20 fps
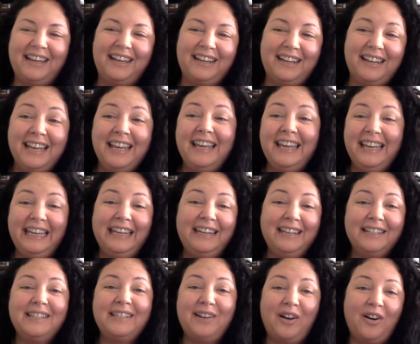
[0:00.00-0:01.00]
And it
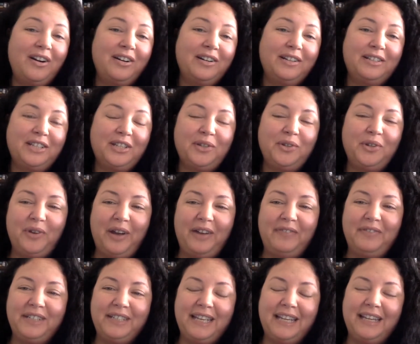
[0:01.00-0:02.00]
is hard too. You
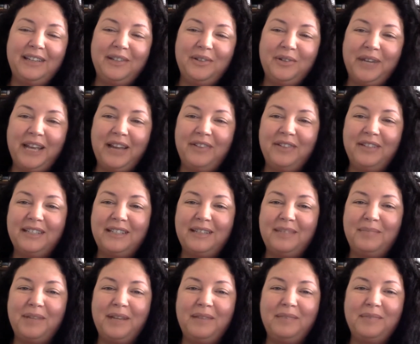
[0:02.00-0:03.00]
have to take into account that
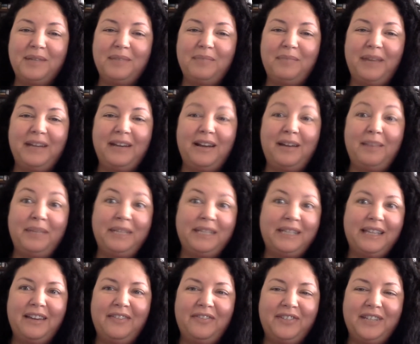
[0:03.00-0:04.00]
sometimes it might not be
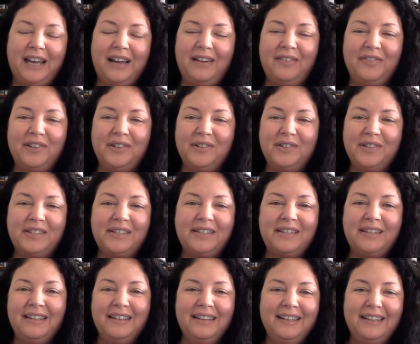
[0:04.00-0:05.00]
safe to have those
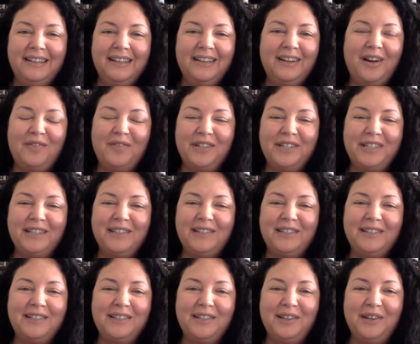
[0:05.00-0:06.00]

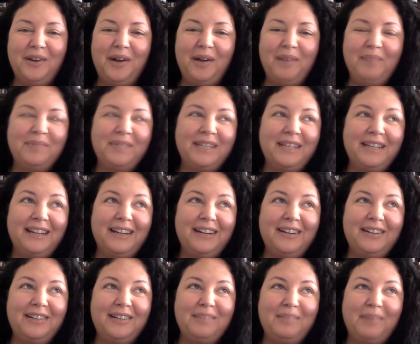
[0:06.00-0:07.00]
conversations. I'm sitting
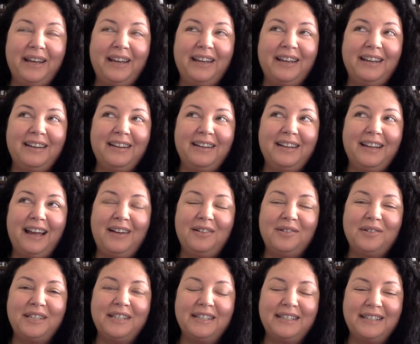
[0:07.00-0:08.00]
here in my
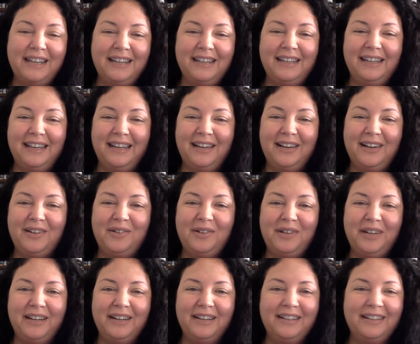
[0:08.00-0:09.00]
house in San Diego,
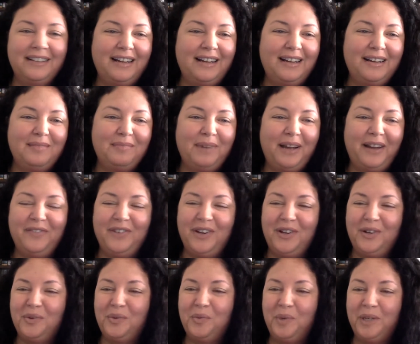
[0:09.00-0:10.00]
and I've
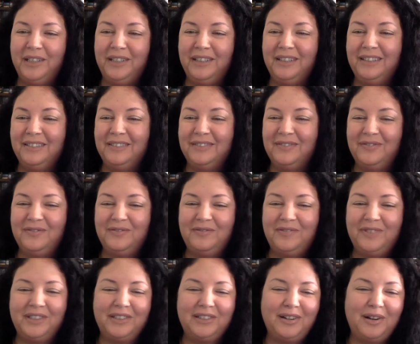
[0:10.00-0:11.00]
known Will
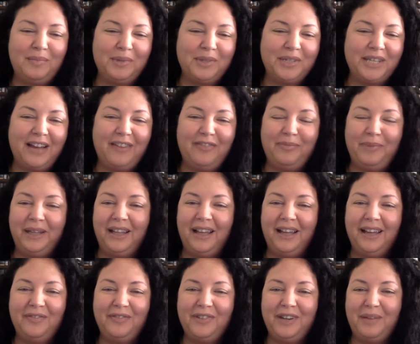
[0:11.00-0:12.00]
for almost half my
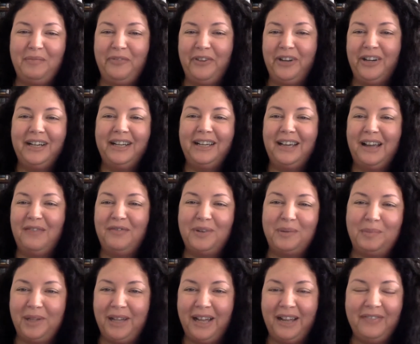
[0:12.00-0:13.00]
life, and I'm very
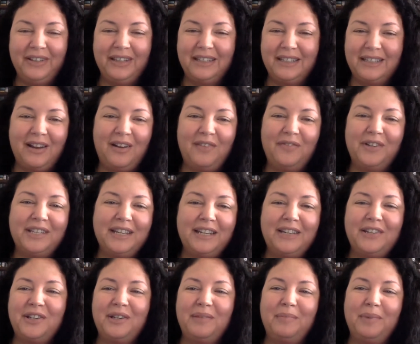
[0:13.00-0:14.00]
comfortable having this
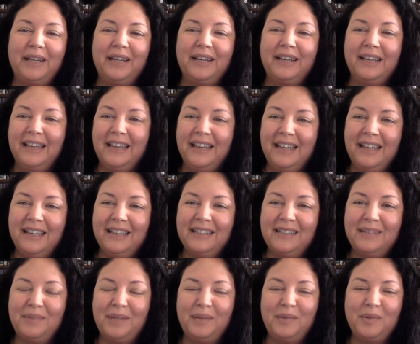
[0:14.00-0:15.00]
conversation. But
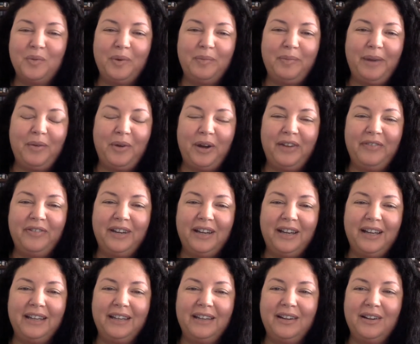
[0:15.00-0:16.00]
sometimes when my wife and
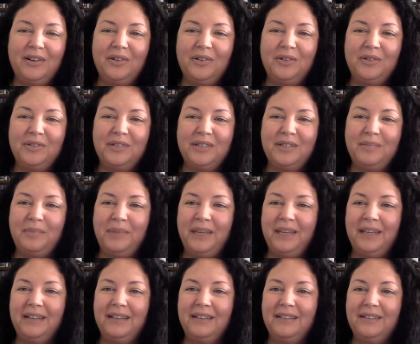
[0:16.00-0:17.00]
I go to
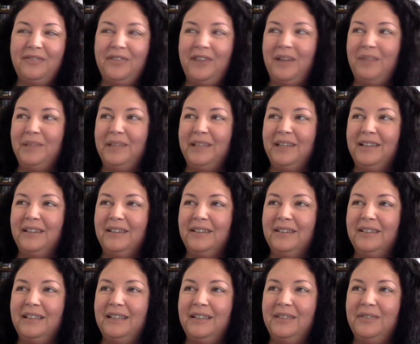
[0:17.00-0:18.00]
meet family
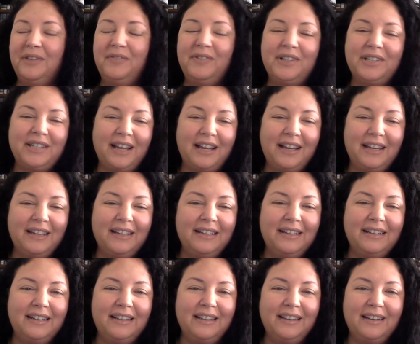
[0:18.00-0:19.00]
in Riverside,
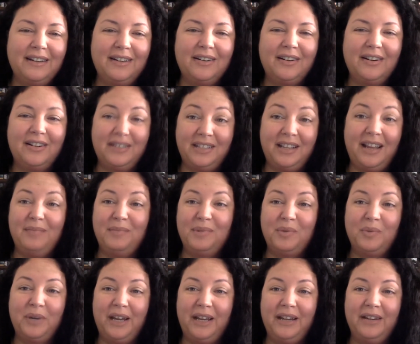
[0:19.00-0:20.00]
there are times
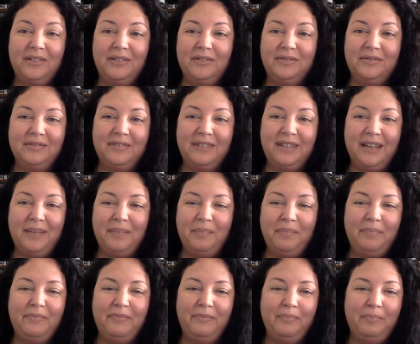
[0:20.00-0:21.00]
when
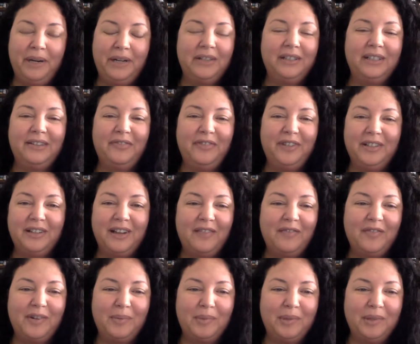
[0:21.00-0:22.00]
I barely feel
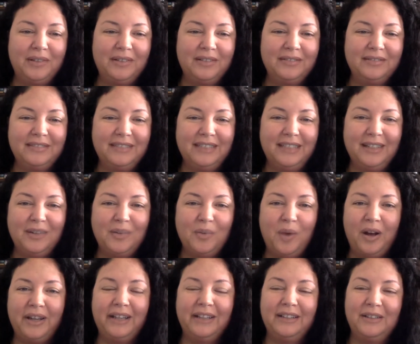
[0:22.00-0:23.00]
comfortable,
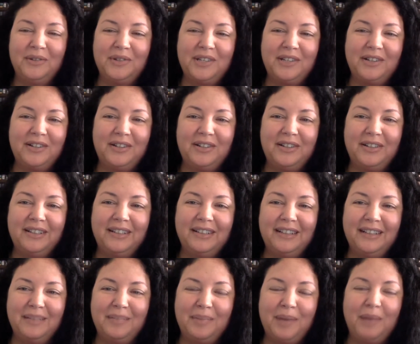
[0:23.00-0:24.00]
walking close to her
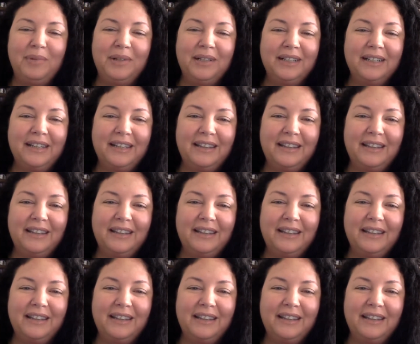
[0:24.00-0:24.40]
in public.